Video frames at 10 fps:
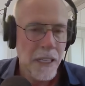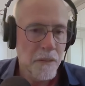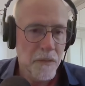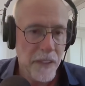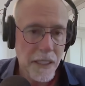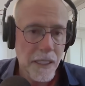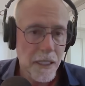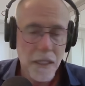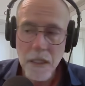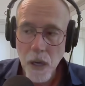And
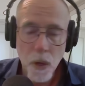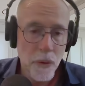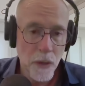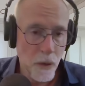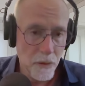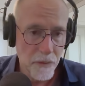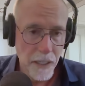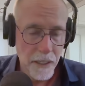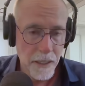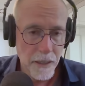Nvidia could own the whole
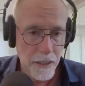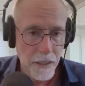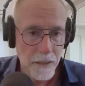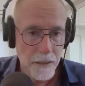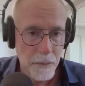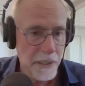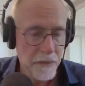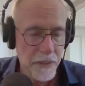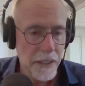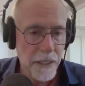fucking thing. I mean,
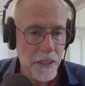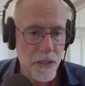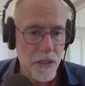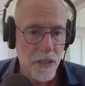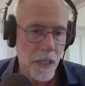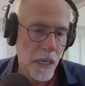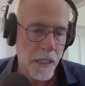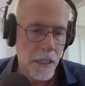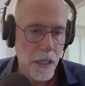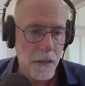Nvidia could just say,
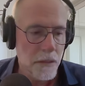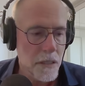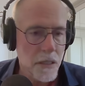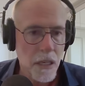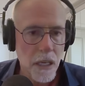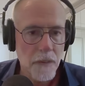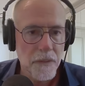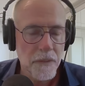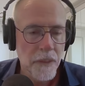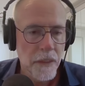I know, let's take
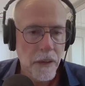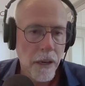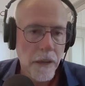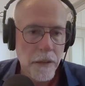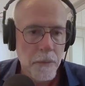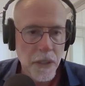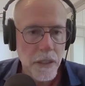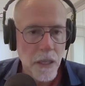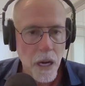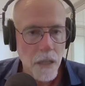$100
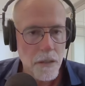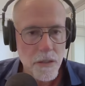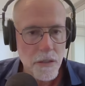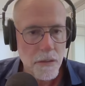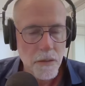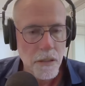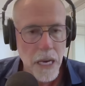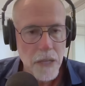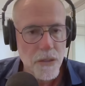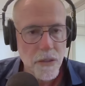million or
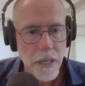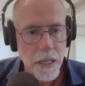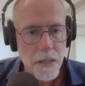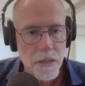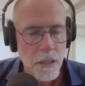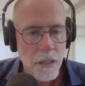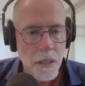yesterday's